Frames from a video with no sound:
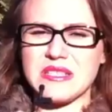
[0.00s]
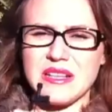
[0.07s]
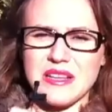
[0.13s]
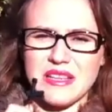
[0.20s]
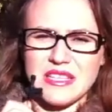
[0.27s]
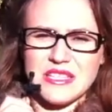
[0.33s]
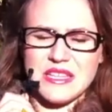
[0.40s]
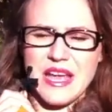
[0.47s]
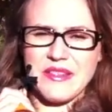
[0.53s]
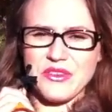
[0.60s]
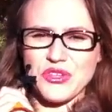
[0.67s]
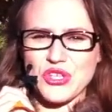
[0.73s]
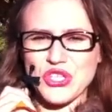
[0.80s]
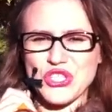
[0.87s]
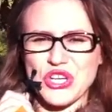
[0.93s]
is like its
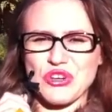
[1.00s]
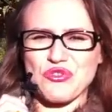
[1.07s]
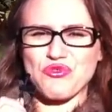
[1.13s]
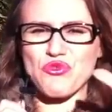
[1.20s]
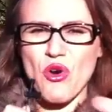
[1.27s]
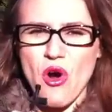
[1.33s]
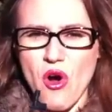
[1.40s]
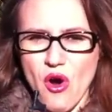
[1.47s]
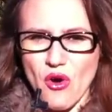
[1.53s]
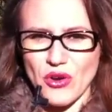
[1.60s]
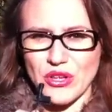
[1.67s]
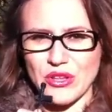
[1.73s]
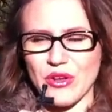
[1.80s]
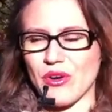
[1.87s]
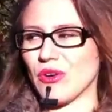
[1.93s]
energies are raw,
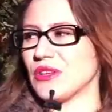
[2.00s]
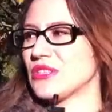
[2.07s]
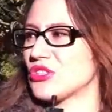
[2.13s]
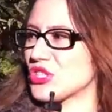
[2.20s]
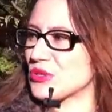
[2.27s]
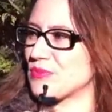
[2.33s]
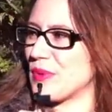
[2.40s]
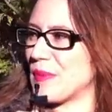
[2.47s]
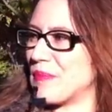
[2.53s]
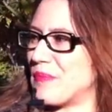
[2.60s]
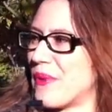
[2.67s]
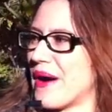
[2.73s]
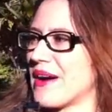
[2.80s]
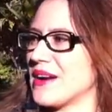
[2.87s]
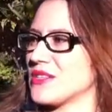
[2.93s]
you know, it just
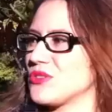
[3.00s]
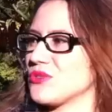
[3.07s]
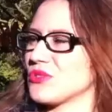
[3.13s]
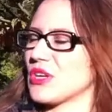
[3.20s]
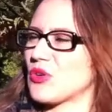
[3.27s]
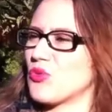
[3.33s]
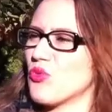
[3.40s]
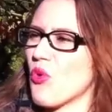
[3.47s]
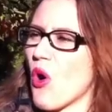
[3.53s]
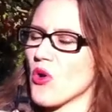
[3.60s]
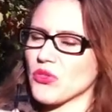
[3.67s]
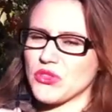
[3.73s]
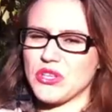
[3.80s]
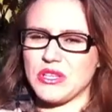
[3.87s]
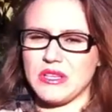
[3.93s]
bombards you. The
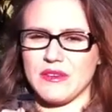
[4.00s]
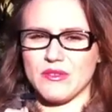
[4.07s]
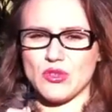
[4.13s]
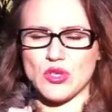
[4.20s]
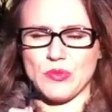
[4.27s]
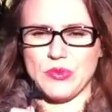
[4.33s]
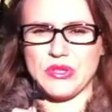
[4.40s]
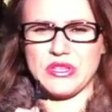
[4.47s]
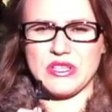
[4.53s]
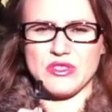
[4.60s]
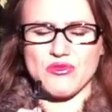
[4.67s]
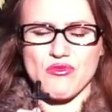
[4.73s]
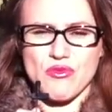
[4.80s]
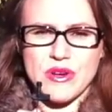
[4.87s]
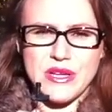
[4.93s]
quantity of Jupiter
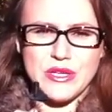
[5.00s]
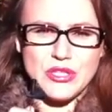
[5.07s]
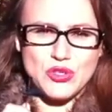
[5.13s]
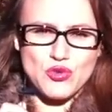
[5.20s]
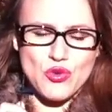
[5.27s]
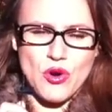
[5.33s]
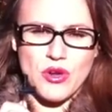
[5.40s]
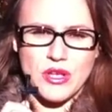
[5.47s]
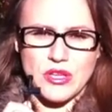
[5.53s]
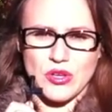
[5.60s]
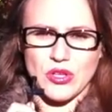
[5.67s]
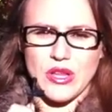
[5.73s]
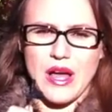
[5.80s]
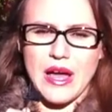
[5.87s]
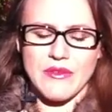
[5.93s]
is really strong in
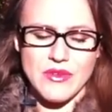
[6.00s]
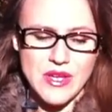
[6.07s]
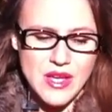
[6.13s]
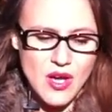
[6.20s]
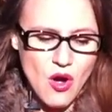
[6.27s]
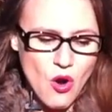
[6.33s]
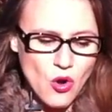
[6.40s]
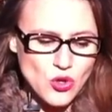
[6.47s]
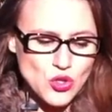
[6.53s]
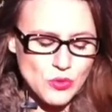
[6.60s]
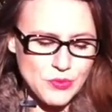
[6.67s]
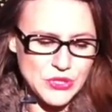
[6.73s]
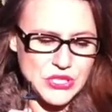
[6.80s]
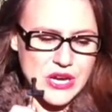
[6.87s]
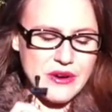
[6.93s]
your life. All
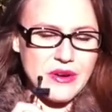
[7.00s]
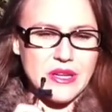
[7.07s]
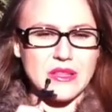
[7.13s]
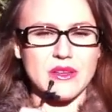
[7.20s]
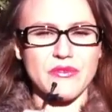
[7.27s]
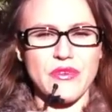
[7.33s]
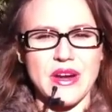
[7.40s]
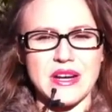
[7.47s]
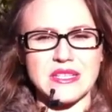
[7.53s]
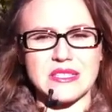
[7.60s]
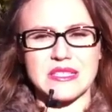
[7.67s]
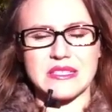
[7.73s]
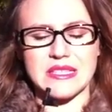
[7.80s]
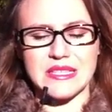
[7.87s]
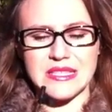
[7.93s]
Jupiterian
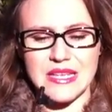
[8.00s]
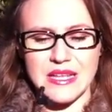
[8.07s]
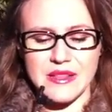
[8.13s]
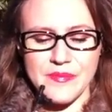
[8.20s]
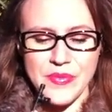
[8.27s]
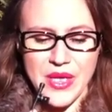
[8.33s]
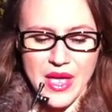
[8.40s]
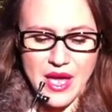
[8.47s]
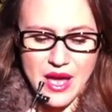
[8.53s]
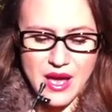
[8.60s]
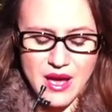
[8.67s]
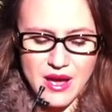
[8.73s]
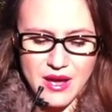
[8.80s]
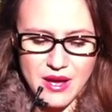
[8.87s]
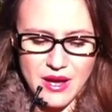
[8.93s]
affairs, as I said,
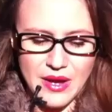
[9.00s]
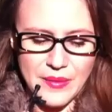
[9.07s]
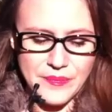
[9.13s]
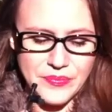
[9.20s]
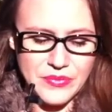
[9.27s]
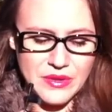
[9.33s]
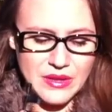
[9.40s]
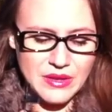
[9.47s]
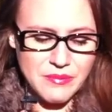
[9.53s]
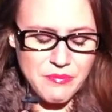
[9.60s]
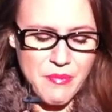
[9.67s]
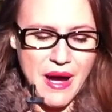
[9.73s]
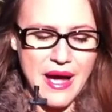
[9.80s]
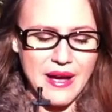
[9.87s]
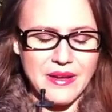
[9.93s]

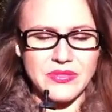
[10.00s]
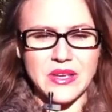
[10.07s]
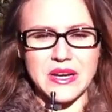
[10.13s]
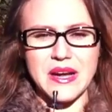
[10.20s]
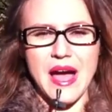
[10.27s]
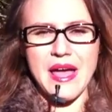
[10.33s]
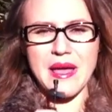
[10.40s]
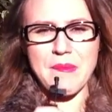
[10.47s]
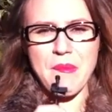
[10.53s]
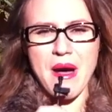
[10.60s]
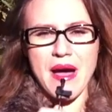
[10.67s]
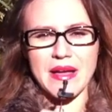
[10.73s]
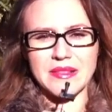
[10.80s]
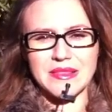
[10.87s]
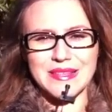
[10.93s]
the higher
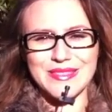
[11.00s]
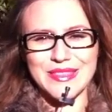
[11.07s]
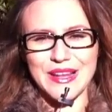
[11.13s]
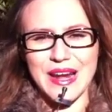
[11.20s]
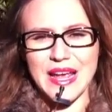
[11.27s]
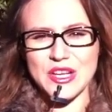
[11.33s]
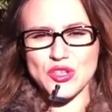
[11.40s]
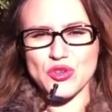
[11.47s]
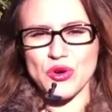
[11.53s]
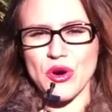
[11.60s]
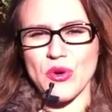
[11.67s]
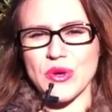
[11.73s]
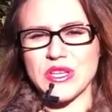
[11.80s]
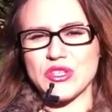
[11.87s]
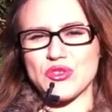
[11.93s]
mind,
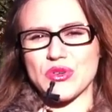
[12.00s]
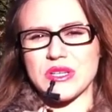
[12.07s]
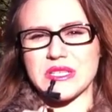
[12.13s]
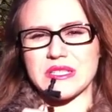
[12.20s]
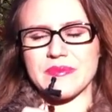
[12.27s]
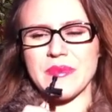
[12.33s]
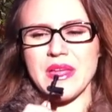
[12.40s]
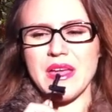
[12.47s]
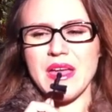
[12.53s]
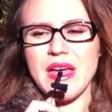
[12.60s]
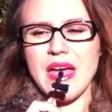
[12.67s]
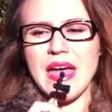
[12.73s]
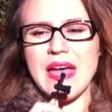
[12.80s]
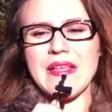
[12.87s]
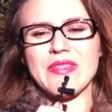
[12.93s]
intellectual interest,
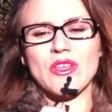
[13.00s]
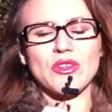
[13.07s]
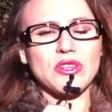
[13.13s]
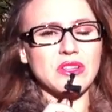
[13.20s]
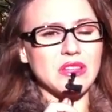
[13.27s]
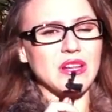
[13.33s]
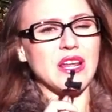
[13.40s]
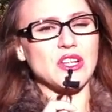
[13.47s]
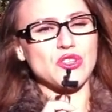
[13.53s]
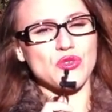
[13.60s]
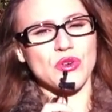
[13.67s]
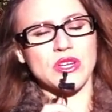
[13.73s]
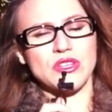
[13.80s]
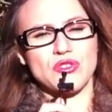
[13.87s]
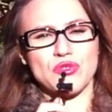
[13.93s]
and not
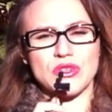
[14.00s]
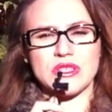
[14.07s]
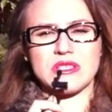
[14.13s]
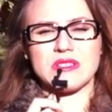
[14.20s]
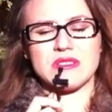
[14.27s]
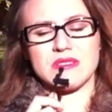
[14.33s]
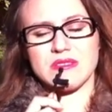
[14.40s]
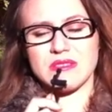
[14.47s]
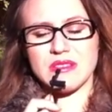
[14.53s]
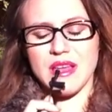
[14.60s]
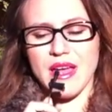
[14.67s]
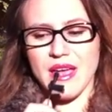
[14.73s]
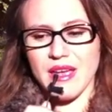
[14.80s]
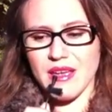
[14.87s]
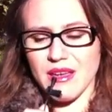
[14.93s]
intellectual interest,
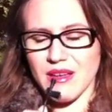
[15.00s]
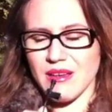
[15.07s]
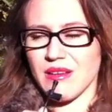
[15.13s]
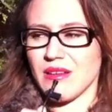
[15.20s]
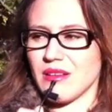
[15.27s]
say,